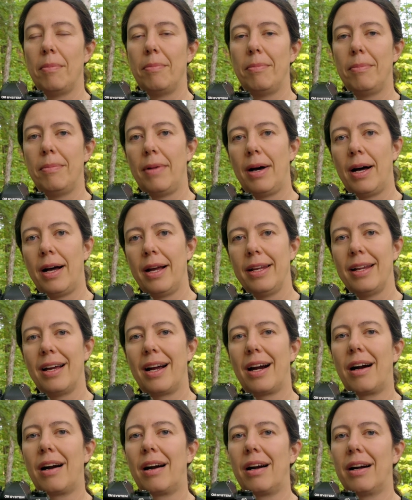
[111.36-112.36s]
Mine
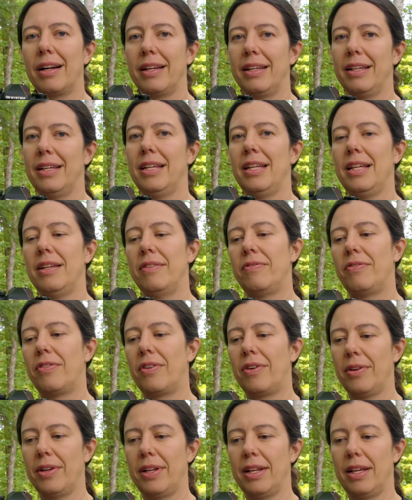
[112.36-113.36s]
are
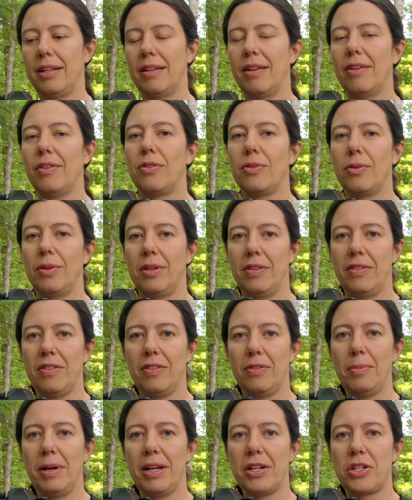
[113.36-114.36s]
inverted. So this
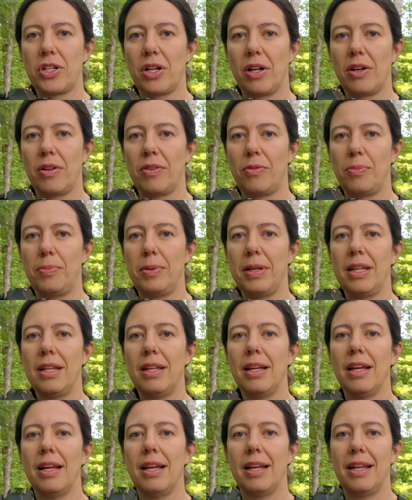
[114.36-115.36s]
is my shutter
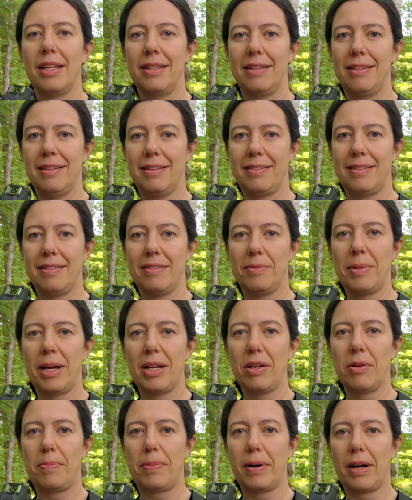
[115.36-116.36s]
speed. This is
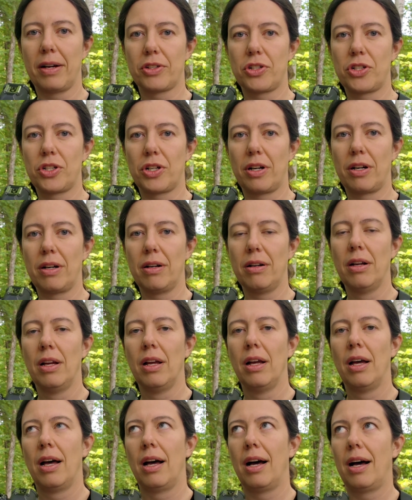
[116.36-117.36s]
my aperture.
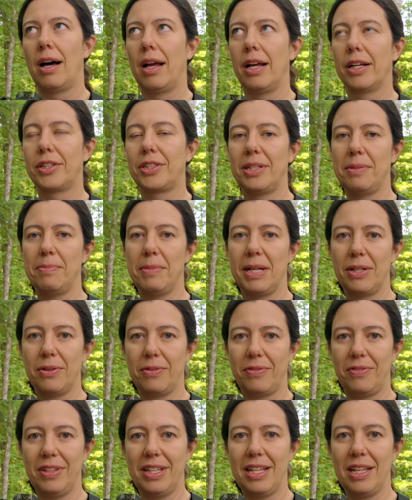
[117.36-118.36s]
I actually made
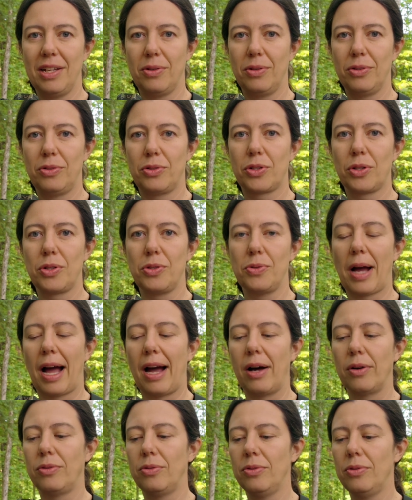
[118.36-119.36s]
a video to show you
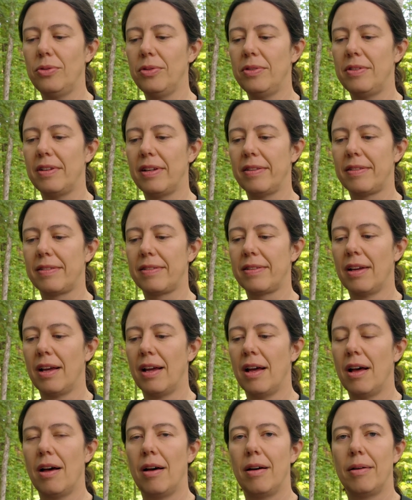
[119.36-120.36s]
how to do this.
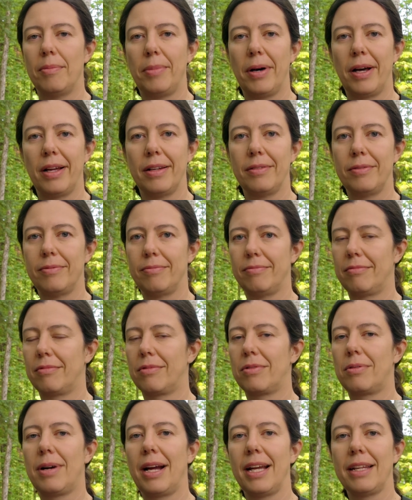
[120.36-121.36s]
But
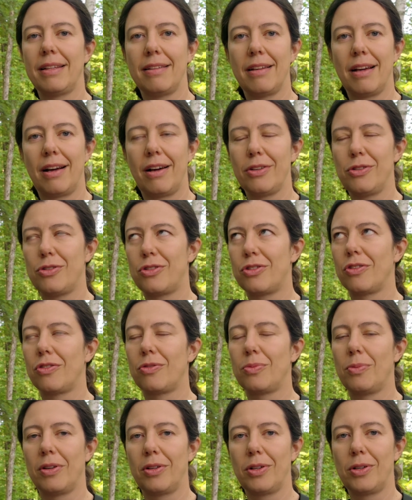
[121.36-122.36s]
right now you
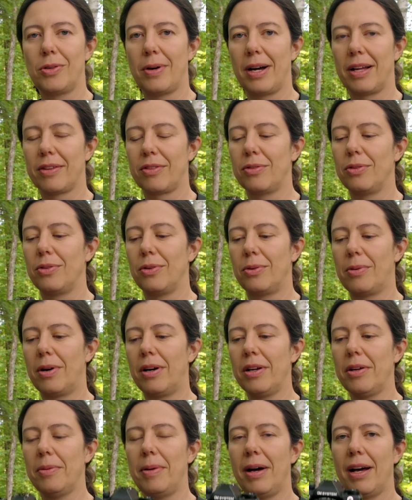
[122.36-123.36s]
just want to go out, so don't
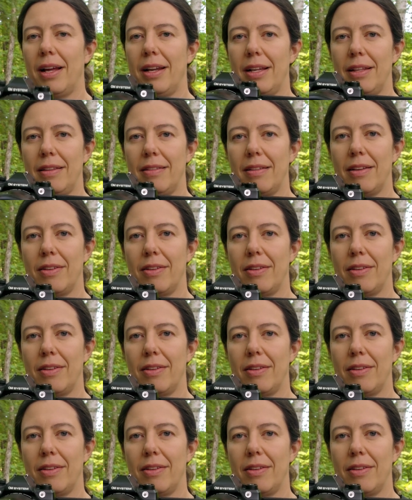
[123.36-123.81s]
worry about it.